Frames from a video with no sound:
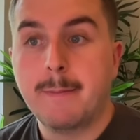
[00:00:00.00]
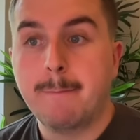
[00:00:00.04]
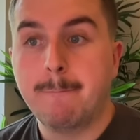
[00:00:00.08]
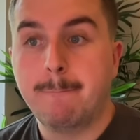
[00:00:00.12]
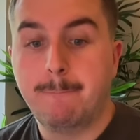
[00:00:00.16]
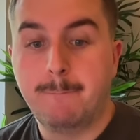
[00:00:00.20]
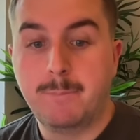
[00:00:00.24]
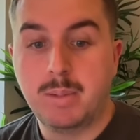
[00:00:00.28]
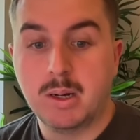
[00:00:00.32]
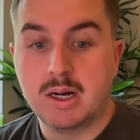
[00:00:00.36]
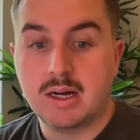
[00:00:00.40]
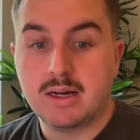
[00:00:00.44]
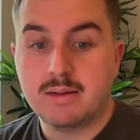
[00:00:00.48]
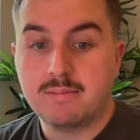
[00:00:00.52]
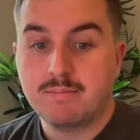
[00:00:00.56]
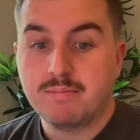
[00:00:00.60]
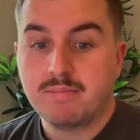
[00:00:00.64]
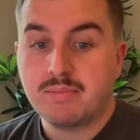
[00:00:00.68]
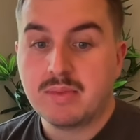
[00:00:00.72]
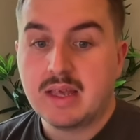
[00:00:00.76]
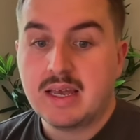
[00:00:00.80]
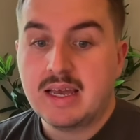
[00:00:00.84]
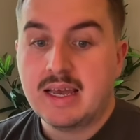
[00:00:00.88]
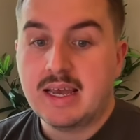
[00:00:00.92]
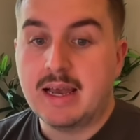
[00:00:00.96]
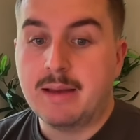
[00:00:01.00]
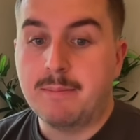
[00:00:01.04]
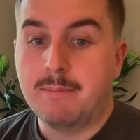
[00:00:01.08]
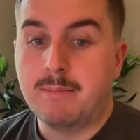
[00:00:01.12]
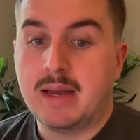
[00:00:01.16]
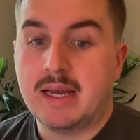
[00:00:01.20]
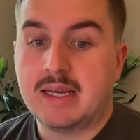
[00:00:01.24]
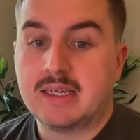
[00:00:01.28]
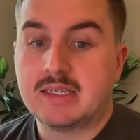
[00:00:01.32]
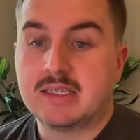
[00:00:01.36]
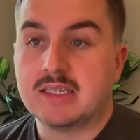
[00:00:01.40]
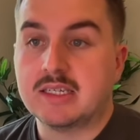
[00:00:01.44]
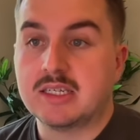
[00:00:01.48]
but it
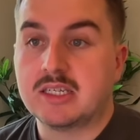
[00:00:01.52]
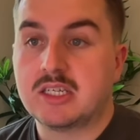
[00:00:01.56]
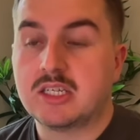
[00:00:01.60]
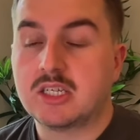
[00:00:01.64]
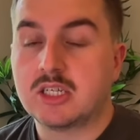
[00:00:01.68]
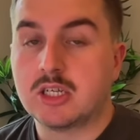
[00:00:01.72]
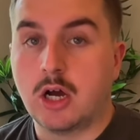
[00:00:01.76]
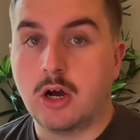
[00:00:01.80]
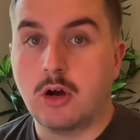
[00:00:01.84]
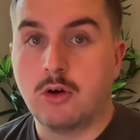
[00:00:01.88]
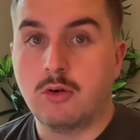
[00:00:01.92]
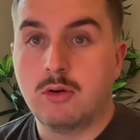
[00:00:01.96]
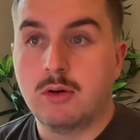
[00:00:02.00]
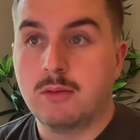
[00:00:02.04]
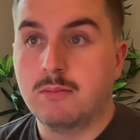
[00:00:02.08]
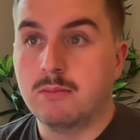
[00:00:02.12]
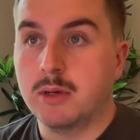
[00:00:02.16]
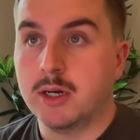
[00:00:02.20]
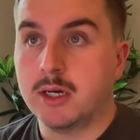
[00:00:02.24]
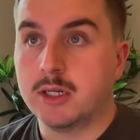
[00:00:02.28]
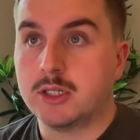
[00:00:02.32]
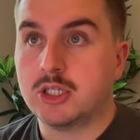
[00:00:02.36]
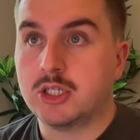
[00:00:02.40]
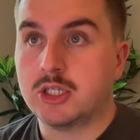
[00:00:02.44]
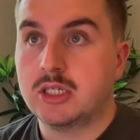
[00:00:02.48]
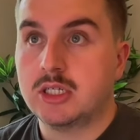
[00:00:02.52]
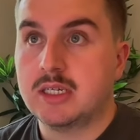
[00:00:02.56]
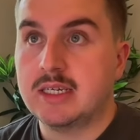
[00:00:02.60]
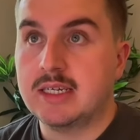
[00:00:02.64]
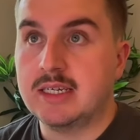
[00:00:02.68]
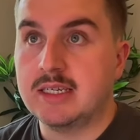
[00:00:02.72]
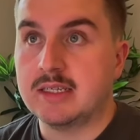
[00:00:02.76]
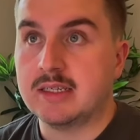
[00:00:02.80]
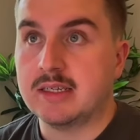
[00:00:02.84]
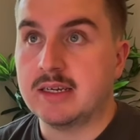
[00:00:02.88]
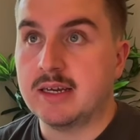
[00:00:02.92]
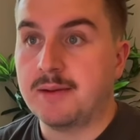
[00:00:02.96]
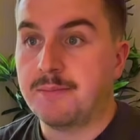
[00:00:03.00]
makes it so much
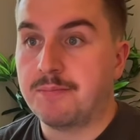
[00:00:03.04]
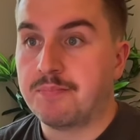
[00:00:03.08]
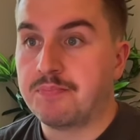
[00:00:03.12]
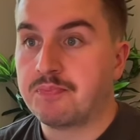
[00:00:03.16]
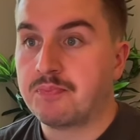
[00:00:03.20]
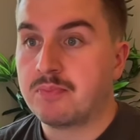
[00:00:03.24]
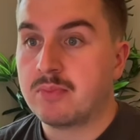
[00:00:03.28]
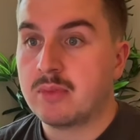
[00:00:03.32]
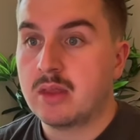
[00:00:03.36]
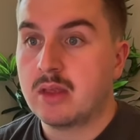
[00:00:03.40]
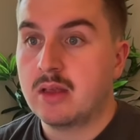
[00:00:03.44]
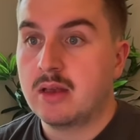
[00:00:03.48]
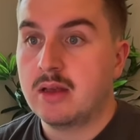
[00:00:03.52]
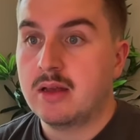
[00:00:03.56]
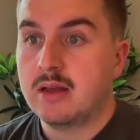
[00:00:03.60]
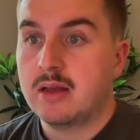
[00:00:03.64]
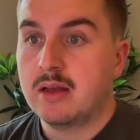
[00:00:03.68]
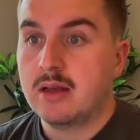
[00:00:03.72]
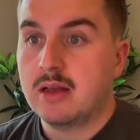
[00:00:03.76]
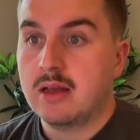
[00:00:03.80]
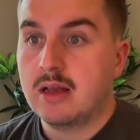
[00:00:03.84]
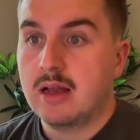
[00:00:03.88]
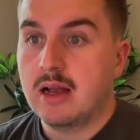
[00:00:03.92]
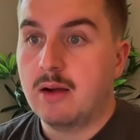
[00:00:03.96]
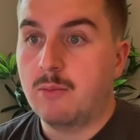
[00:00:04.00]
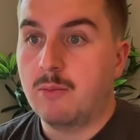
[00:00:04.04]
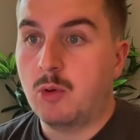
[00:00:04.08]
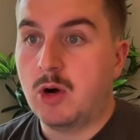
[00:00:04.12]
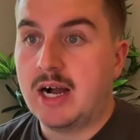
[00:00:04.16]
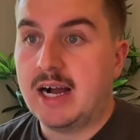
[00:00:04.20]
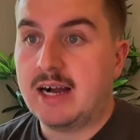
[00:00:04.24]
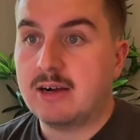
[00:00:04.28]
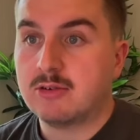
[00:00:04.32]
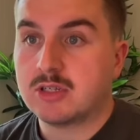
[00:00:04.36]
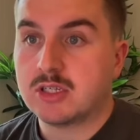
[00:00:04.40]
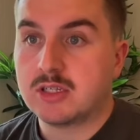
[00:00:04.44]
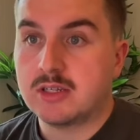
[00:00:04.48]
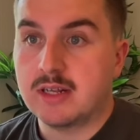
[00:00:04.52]
easier. And what
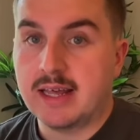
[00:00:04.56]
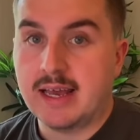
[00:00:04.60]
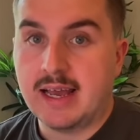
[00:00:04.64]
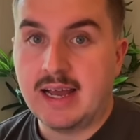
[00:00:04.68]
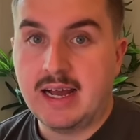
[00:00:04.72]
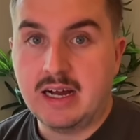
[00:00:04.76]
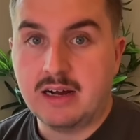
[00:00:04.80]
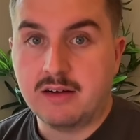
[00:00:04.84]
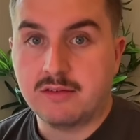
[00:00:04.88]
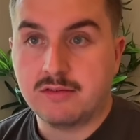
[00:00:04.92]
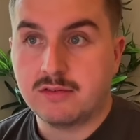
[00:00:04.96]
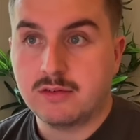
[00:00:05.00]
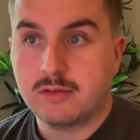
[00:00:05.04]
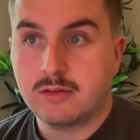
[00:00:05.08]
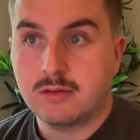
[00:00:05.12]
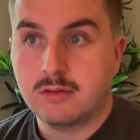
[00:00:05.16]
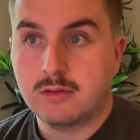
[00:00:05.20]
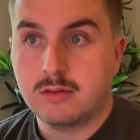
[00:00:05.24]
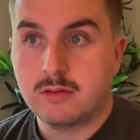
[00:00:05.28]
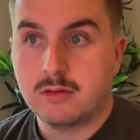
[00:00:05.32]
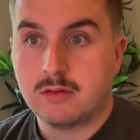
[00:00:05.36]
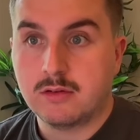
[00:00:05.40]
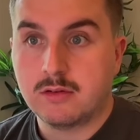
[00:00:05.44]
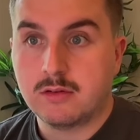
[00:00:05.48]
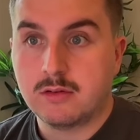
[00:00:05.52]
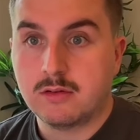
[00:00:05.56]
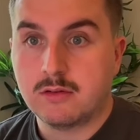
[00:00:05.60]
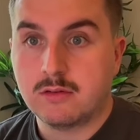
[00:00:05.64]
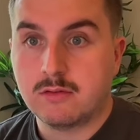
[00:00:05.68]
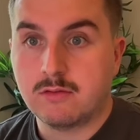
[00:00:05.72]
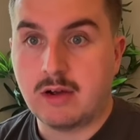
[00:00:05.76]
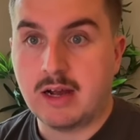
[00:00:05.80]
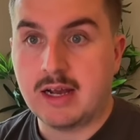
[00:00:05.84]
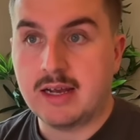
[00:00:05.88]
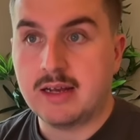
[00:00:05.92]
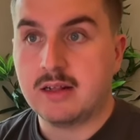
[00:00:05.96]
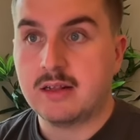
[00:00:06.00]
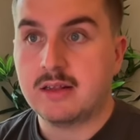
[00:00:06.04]
else do they have?
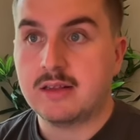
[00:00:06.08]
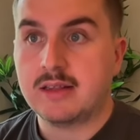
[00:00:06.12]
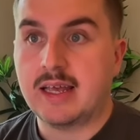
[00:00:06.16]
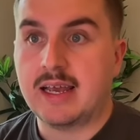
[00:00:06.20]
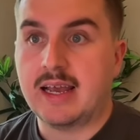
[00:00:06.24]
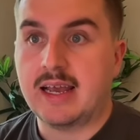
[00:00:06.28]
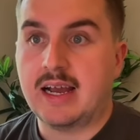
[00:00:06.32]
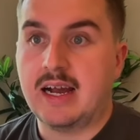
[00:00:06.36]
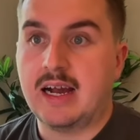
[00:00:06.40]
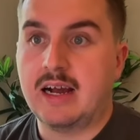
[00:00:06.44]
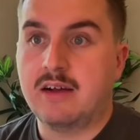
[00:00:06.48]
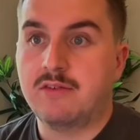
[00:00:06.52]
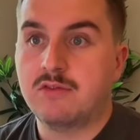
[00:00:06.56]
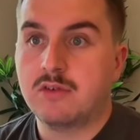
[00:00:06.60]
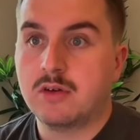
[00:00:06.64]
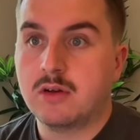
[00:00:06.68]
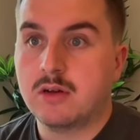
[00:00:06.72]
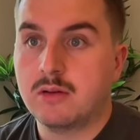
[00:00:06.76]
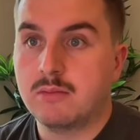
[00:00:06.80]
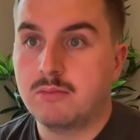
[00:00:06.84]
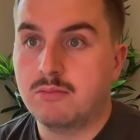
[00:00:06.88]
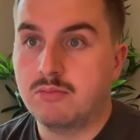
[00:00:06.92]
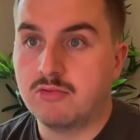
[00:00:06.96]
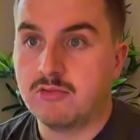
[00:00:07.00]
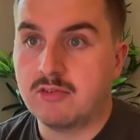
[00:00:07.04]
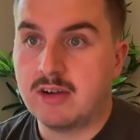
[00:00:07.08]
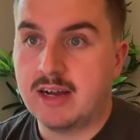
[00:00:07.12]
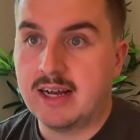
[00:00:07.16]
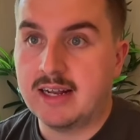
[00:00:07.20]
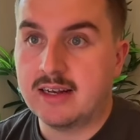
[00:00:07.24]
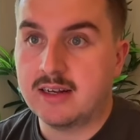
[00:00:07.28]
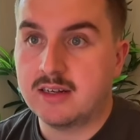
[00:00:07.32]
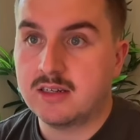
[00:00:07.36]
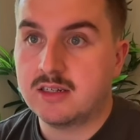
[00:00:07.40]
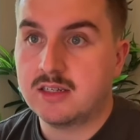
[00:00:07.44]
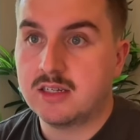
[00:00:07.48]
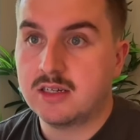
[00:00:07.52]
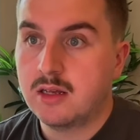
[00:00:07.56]
Right? They have
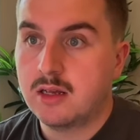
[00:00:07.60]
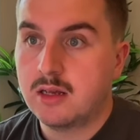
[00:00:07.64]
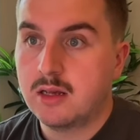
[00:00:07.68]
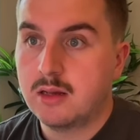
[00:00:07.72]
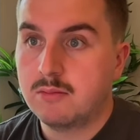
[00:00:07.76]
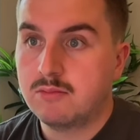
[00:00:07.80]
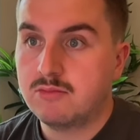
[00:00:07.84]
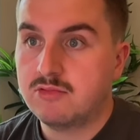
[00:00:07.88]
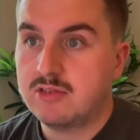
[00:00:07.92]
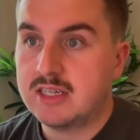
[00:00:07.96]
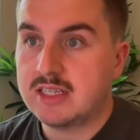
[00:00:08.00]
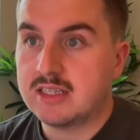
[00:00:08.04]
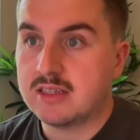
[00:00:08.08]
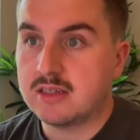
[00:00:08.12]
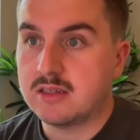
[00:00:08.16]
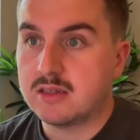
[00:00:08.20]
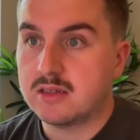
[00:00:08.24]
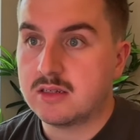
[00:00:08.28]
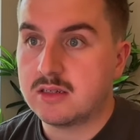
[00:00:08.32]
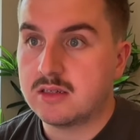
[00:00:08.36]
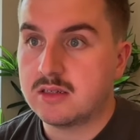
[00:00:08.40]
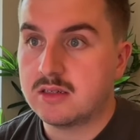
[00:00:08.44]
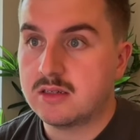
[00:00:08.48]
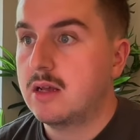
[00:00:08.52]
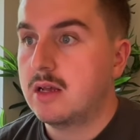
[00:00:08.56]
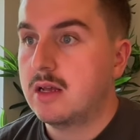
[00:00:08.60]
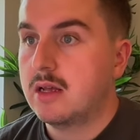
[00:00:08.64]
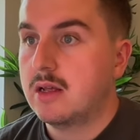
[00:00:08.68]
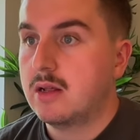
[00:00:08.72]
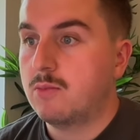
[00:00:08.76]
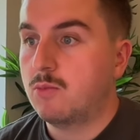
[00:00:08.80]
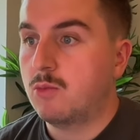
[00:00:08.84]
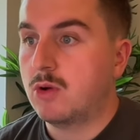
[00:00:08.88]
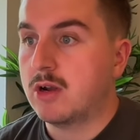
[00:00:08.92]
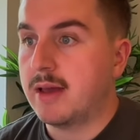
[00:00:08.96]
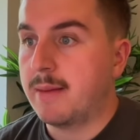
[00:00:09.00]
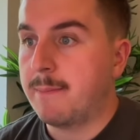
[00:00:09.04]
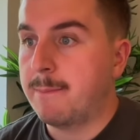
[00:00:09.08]
brand presence.
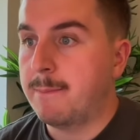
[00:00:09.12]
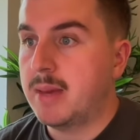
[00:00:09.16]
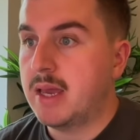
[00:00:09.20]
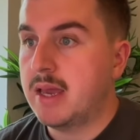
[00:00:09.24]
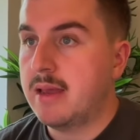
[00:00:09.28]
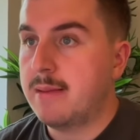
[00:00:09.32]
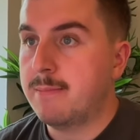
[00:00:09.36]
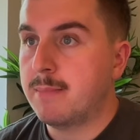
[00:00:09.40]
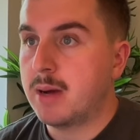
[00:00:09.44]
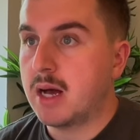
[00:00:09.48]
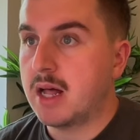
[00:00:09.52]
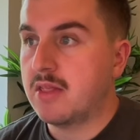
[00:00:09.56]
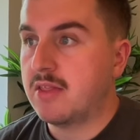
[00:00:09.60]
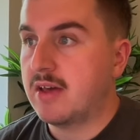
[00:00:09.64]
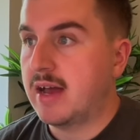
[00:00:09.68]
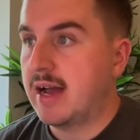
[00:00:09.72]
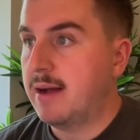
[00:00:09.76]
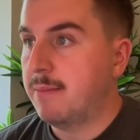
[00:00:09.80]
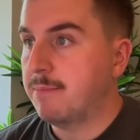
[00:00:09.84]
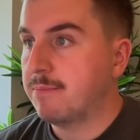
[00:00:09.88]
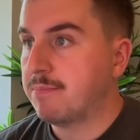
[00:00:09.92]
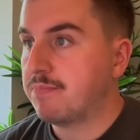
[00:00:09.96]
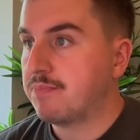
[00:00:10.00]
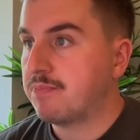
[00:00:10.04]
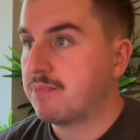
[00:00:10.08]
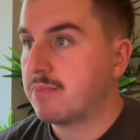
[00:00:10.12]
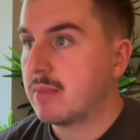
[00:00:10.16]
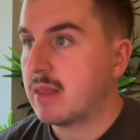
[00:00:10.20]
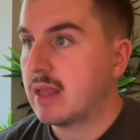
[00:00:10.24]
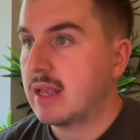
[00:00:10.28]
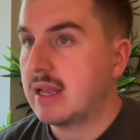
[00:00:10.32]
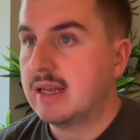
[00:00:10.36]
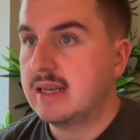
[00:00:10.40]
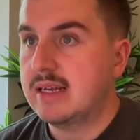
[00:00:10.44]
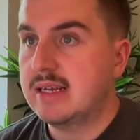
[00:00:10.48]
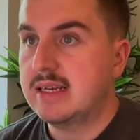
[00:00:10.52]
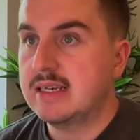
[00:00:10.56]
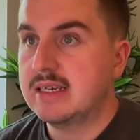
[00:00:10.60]
What I mean by that
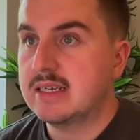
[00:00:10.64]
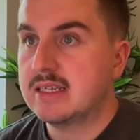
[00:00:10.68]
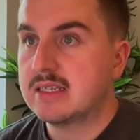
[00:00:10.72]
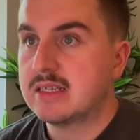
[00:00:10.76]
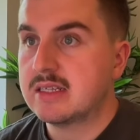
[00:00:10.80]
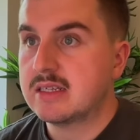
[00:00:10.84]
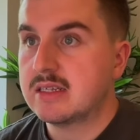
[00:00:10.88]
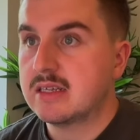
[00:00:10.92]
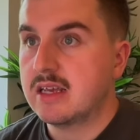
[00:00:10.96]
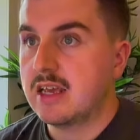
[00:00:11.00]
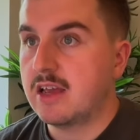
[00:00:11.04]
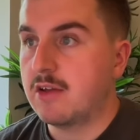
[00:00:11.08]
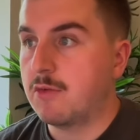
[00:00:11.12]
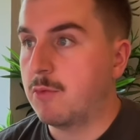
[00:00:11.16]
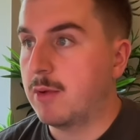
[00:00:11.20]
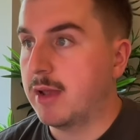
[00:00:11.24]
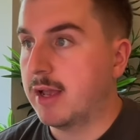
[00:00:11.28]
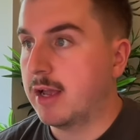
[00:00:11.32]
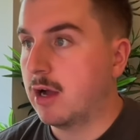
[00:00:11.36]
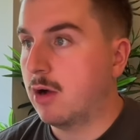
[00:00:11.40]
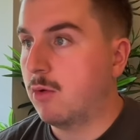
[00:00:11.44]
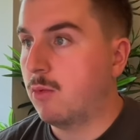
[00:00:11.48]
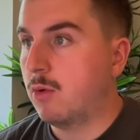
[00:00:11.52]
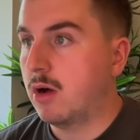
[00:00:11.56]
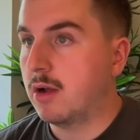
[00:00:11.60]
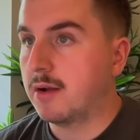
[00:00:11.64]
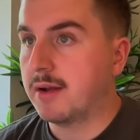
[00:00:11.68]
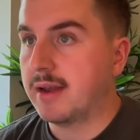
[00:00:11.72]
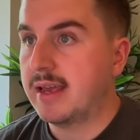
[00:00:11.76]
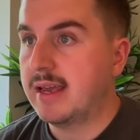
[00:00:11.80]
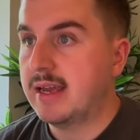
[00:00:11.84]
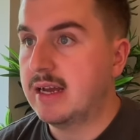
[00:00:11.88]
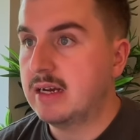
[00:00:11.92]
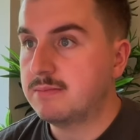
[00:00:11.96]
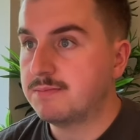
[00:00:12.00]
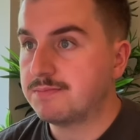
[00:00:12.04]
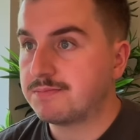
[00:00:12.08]
is, if we go on here,